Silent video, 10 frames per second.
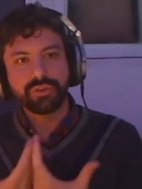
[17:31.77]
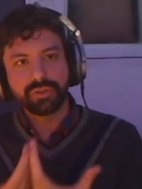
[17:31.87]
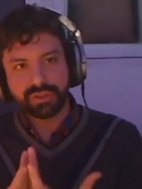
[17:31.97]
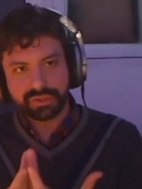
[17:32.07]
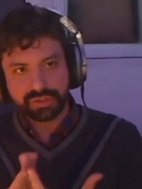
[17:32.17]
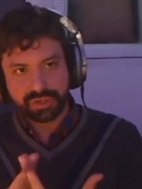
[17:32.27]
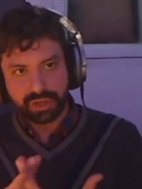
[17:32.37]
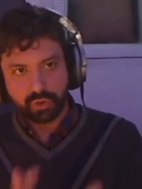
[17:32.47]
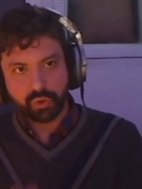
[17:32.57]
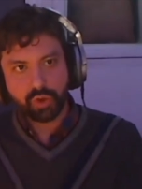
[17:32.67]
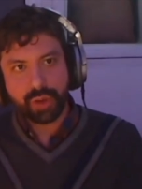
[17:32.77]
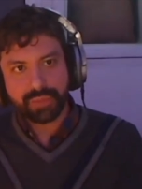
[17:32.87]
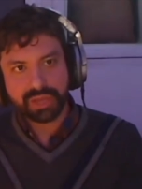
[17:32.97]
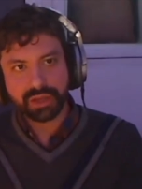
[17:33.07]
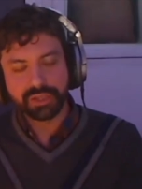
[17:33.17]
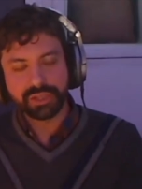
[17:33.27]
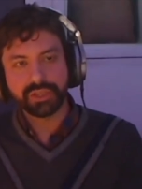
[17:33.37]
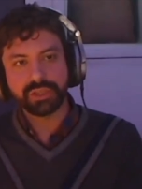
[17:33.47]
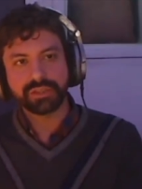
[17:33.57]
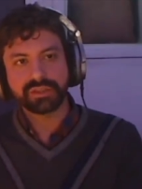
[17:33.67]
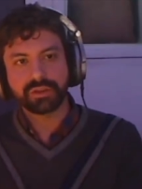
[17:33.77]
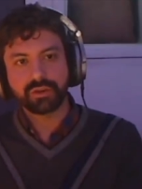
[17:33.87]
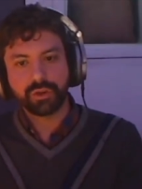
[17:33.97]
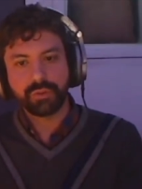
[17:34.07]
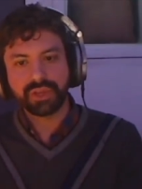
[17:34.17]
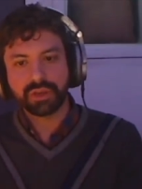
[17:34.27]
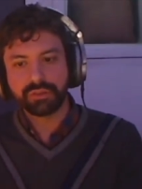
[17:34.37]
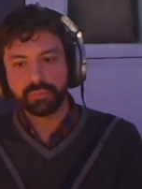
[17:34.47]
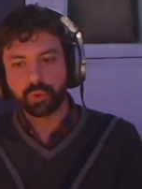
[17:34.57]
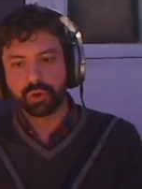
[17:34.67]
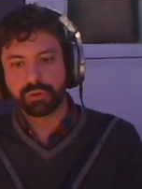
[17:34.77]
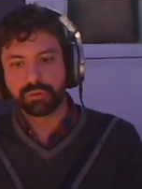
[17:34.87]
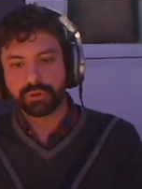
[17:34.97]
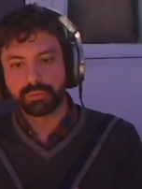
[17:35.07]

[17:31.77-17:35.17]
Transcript: It's economically it's economically more uh,